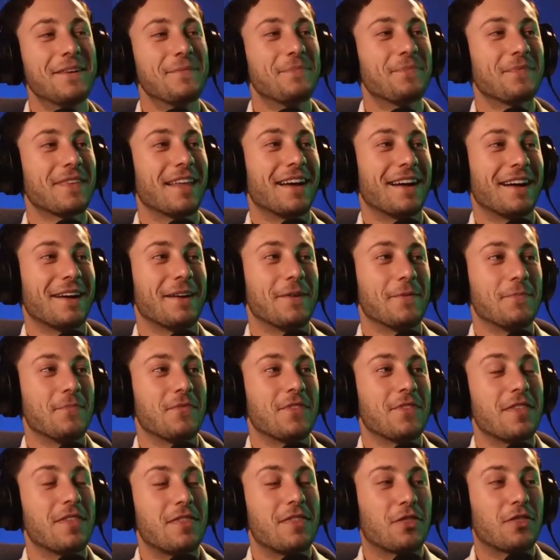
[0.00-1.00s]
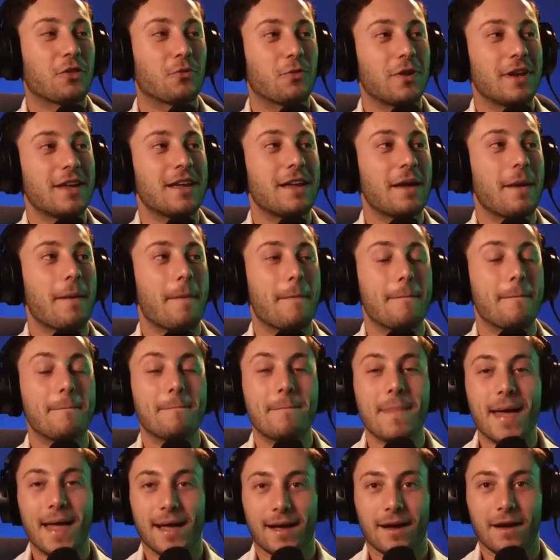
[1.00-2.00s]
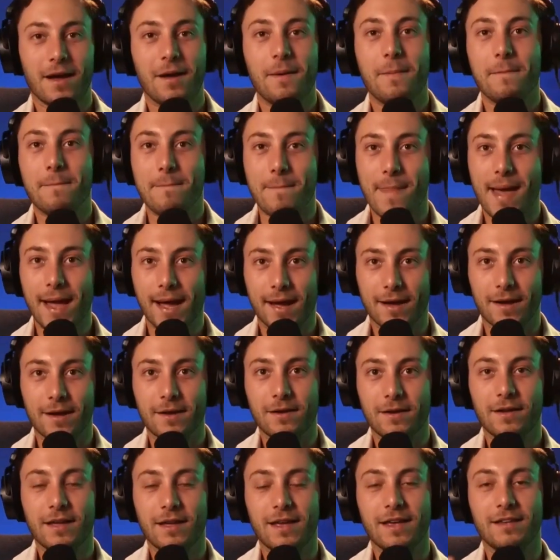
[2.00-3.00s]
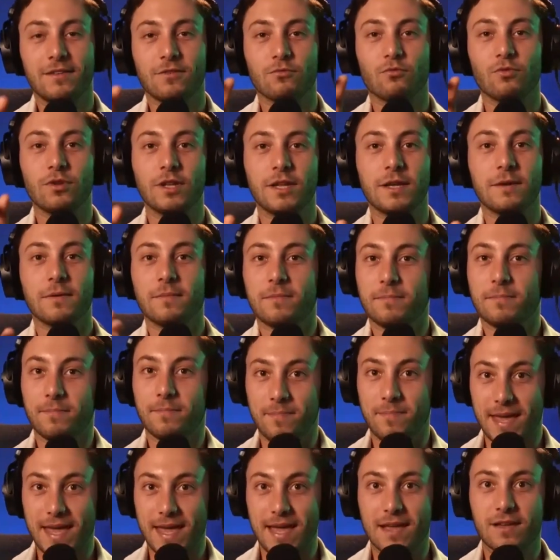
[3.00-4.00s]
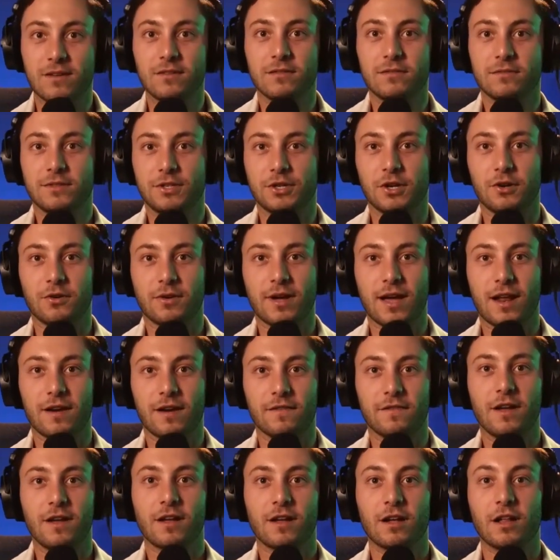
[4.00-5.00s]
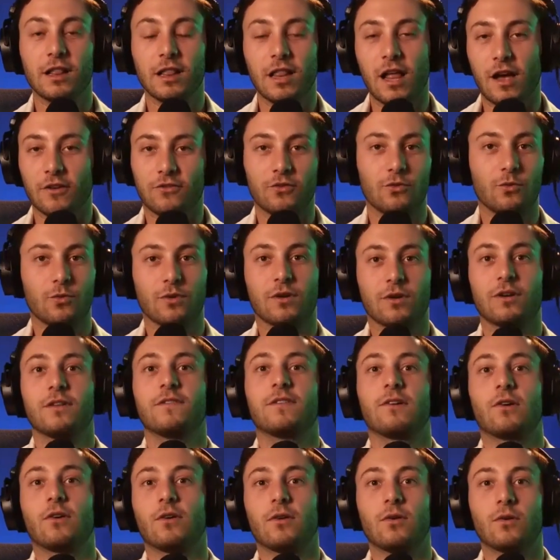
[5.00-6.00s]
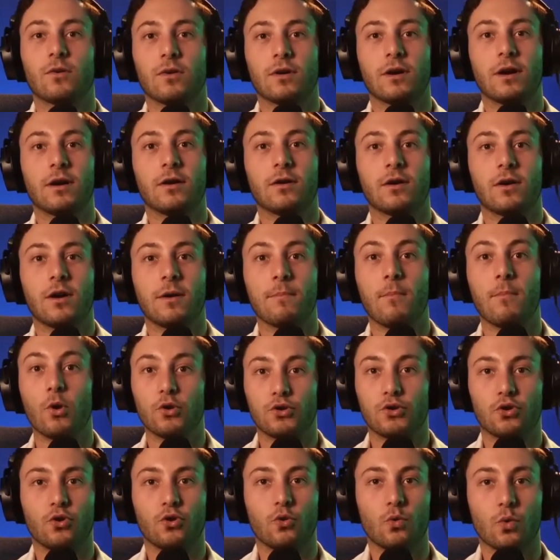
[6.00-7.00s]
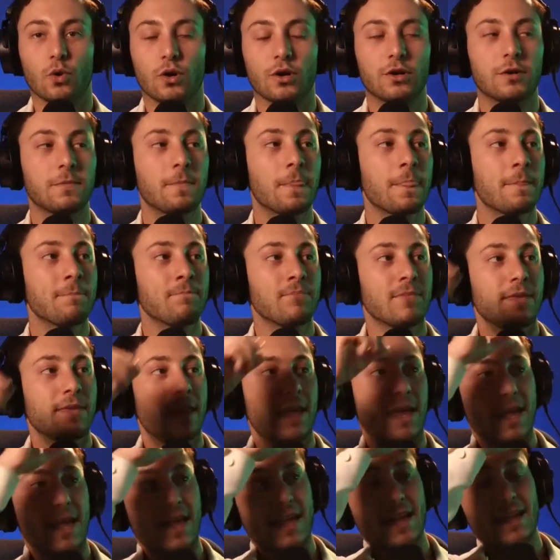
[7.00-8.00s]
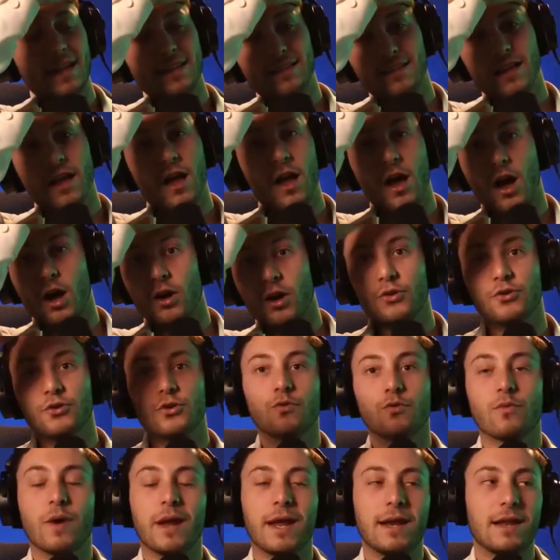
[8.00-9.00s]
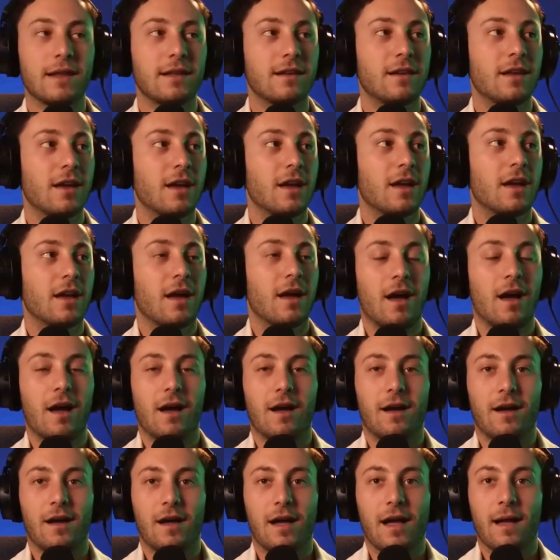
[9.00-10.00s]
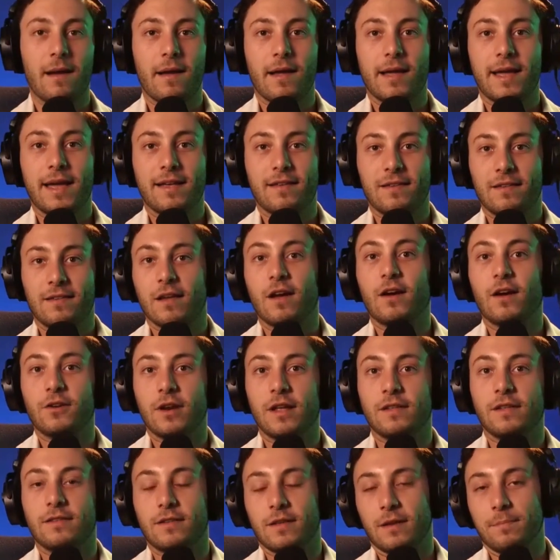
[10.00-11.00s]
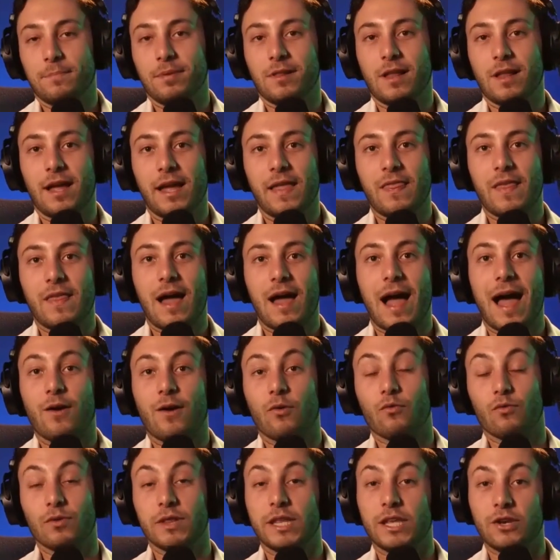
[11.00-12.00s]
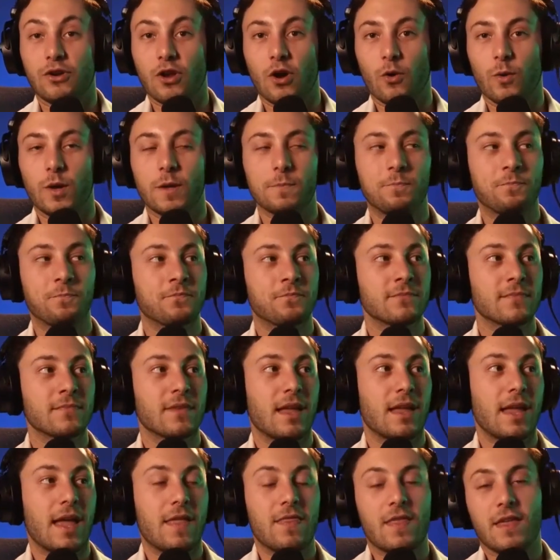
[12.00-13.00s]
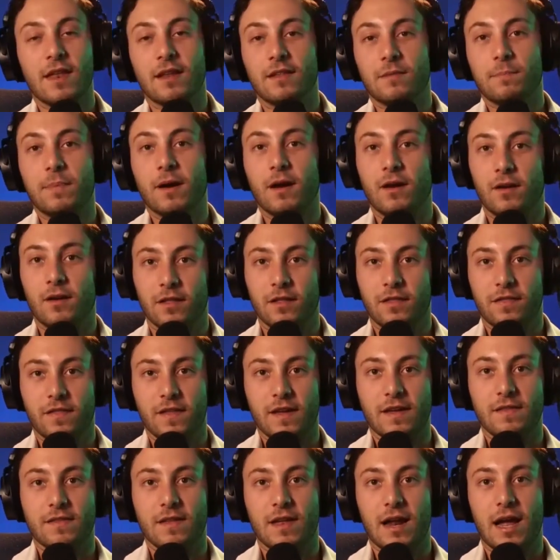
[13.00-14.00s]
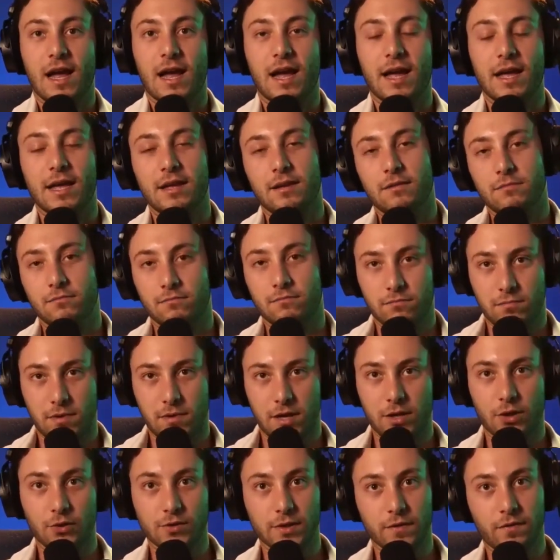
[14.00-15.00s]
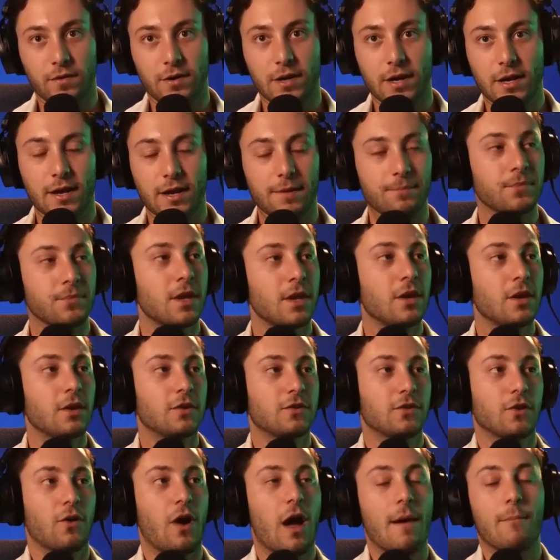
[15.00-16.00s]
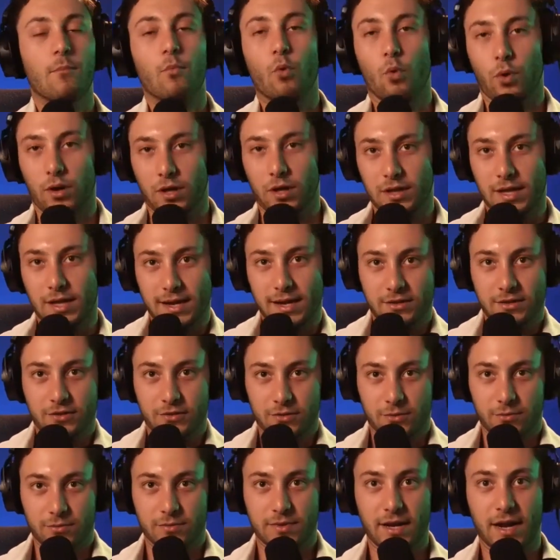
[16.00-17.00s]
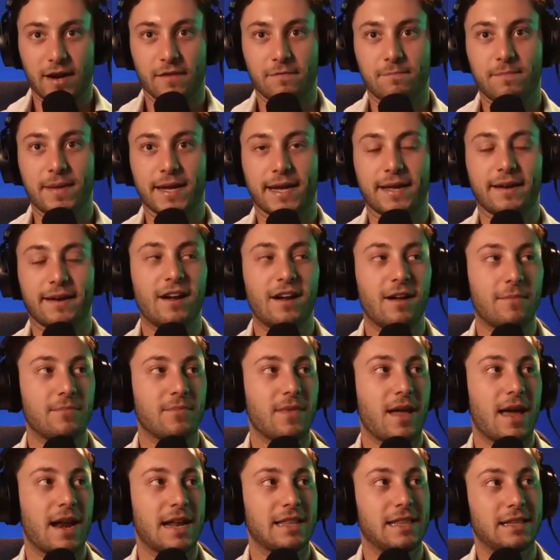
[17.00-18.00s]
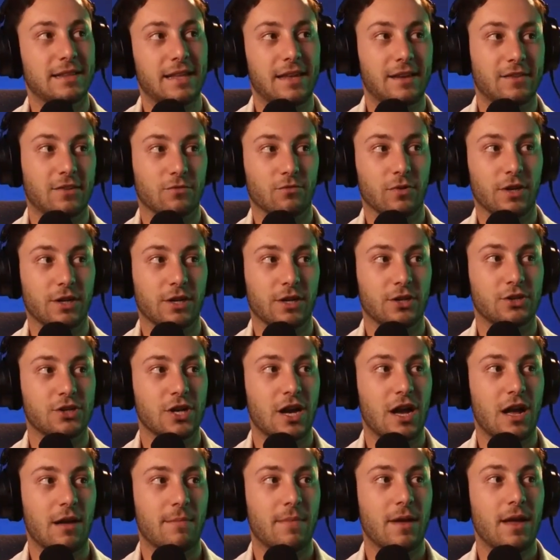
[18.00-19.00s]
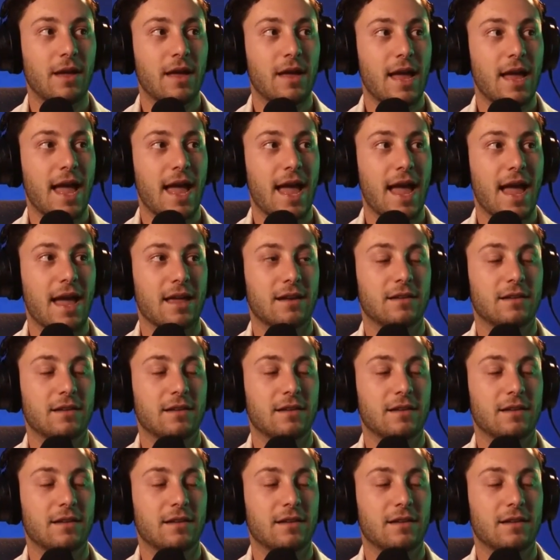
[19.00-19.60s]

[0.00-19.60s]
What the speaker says: 3 mega is a really big, kind of colossal word or emotional word, and underrated, I guess it's implying that I don't really know it, and then it's about a thing that I use every day. So I'm more inclined to kind of pick it up, and I think that he does a really good job at